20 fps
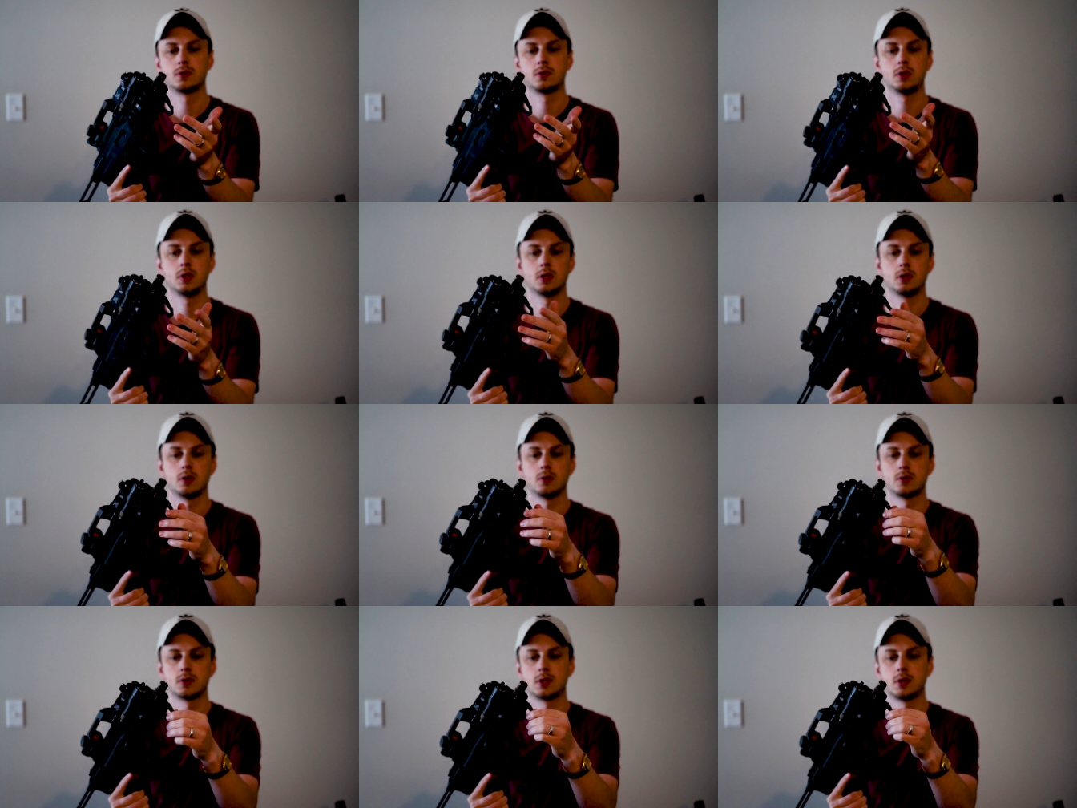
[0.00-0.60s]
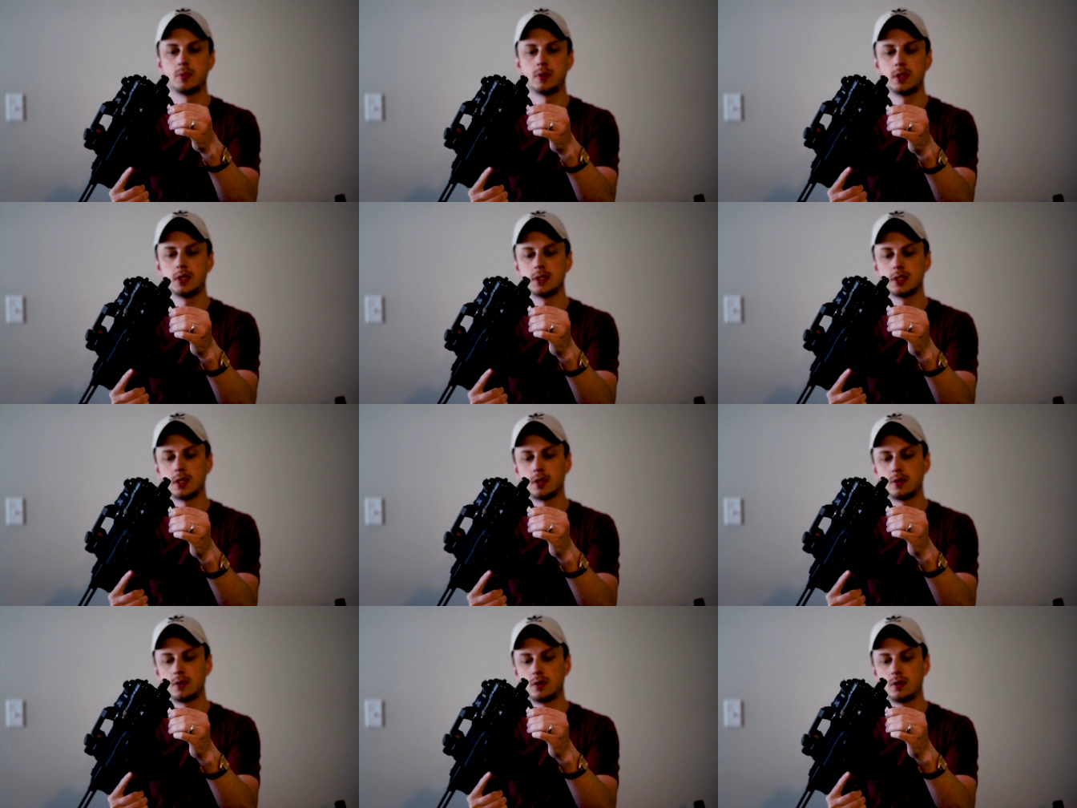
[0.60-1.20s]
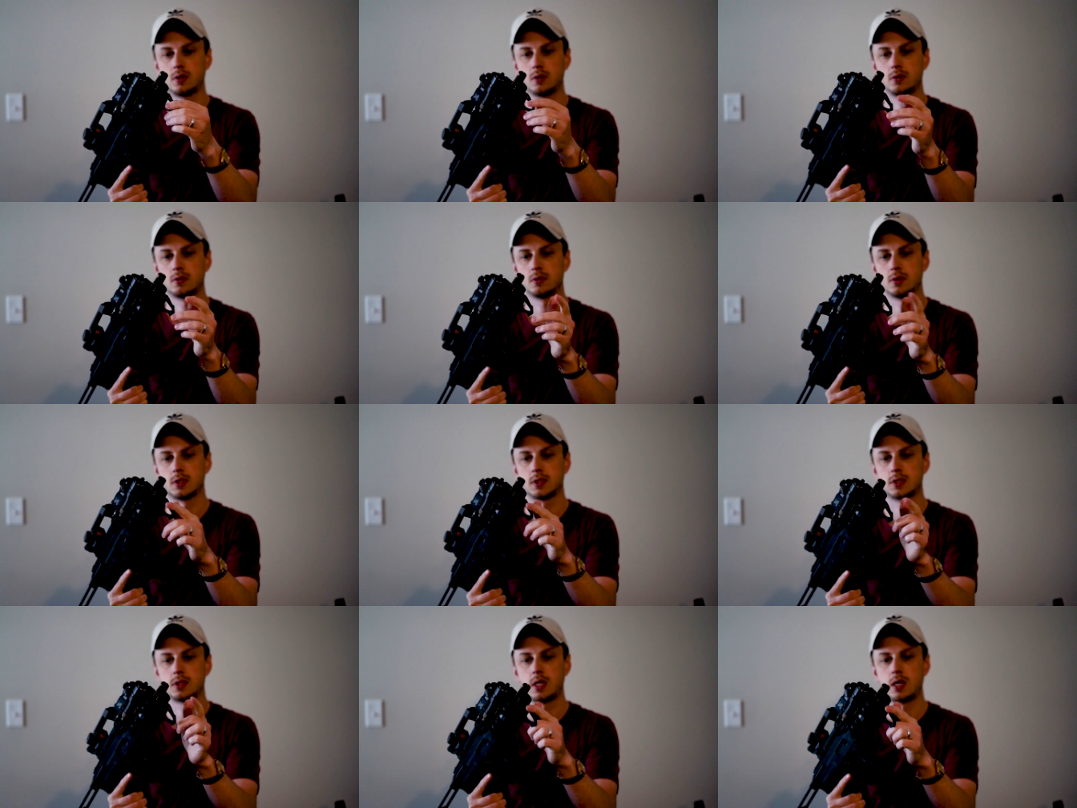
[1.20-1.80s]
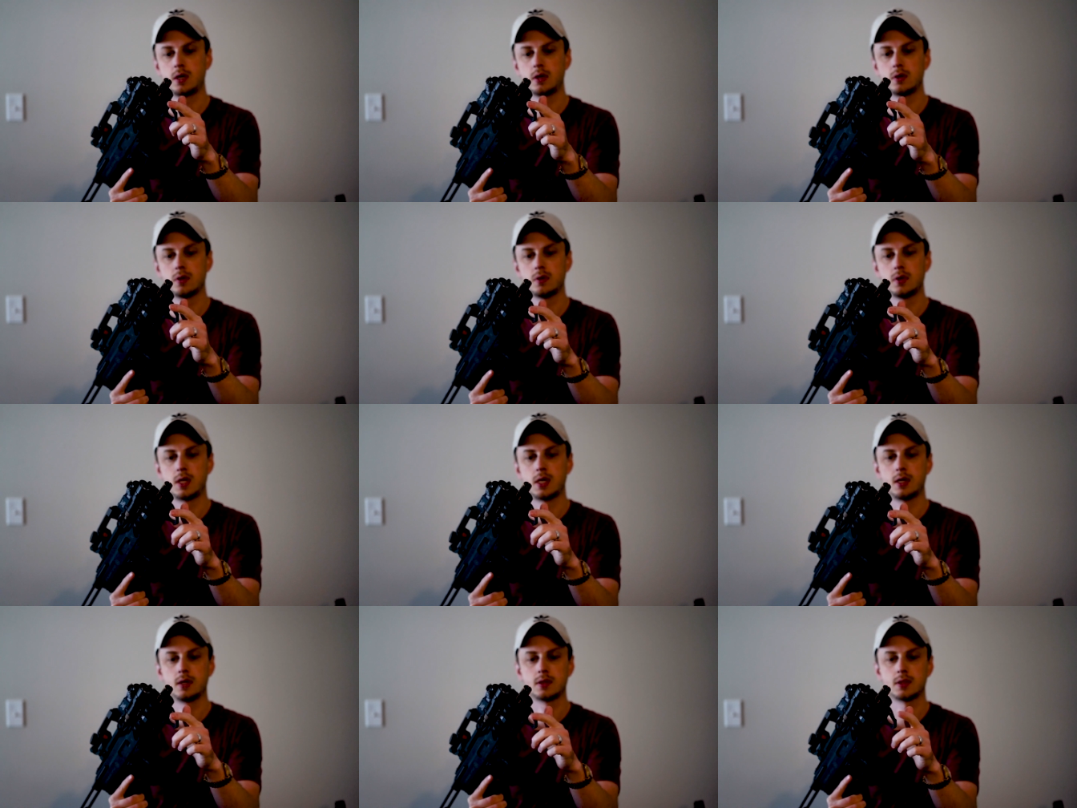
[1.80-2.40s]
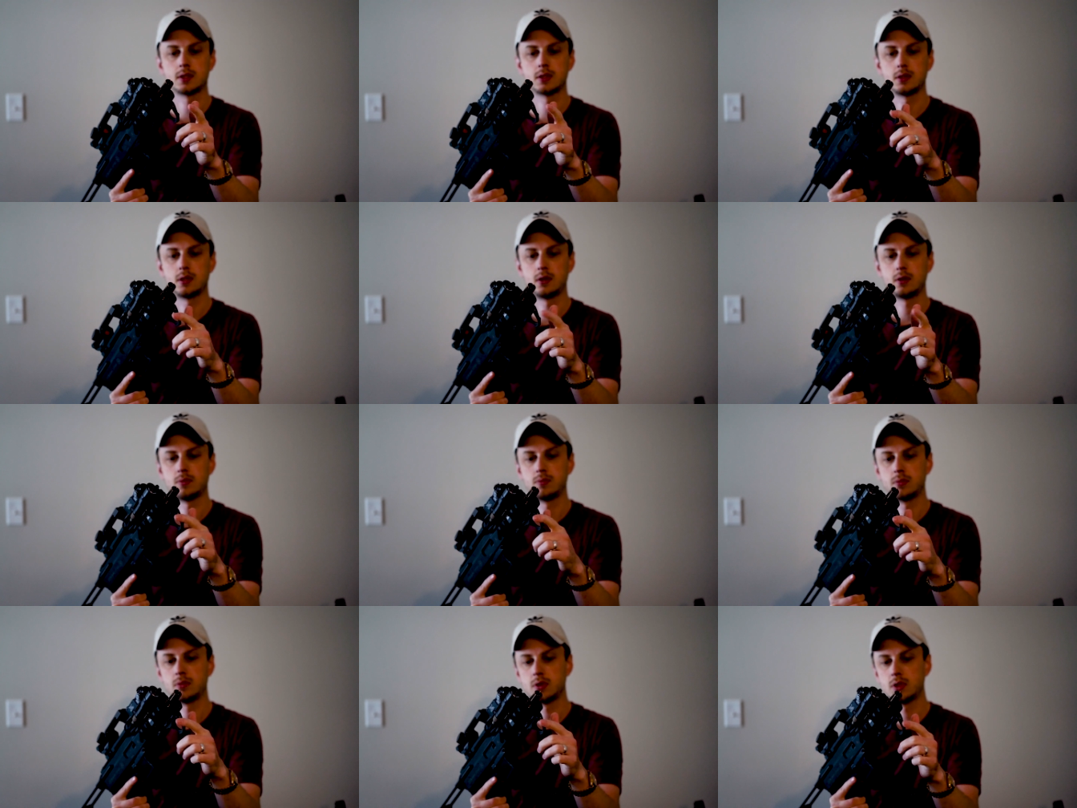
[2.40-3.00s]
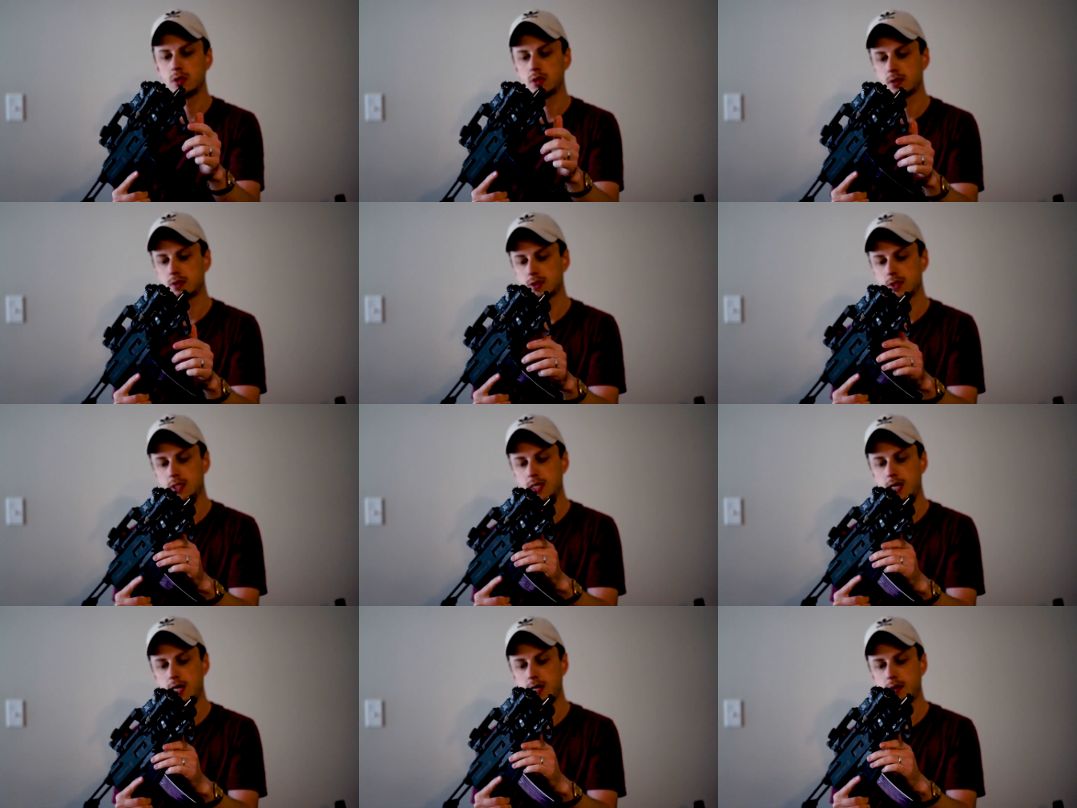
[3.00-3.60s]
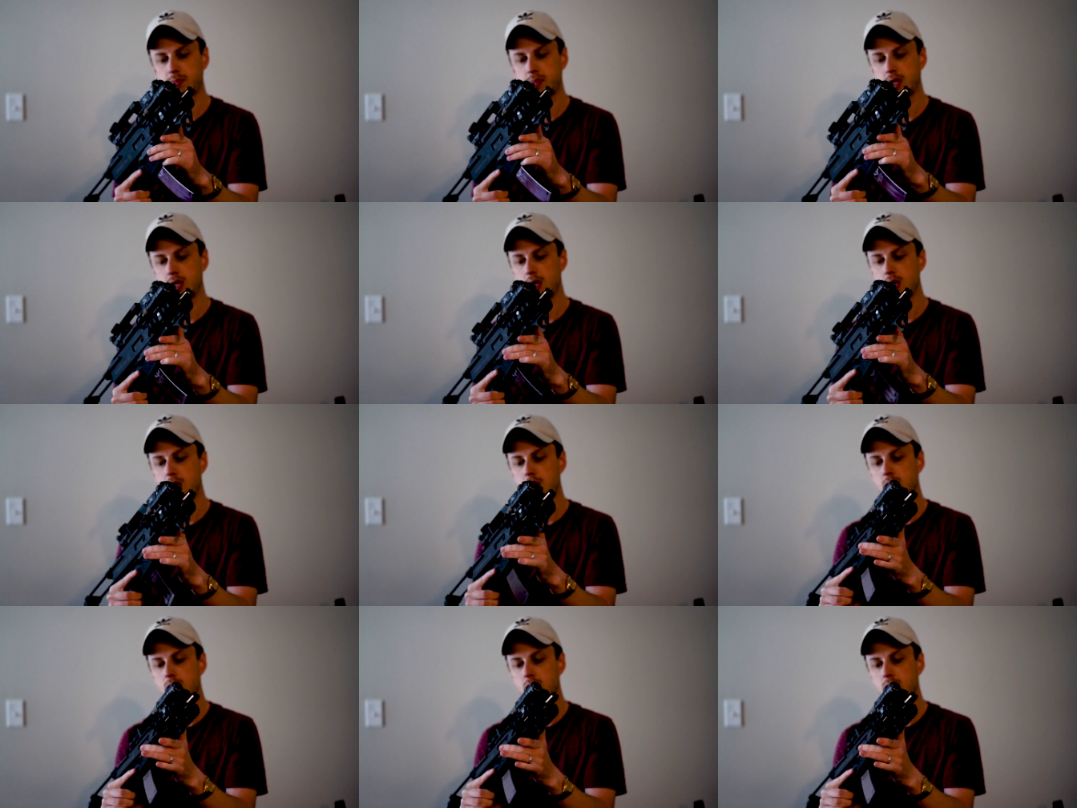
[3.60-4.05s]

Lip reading: you know, some of these other, this Aeronox hook stop,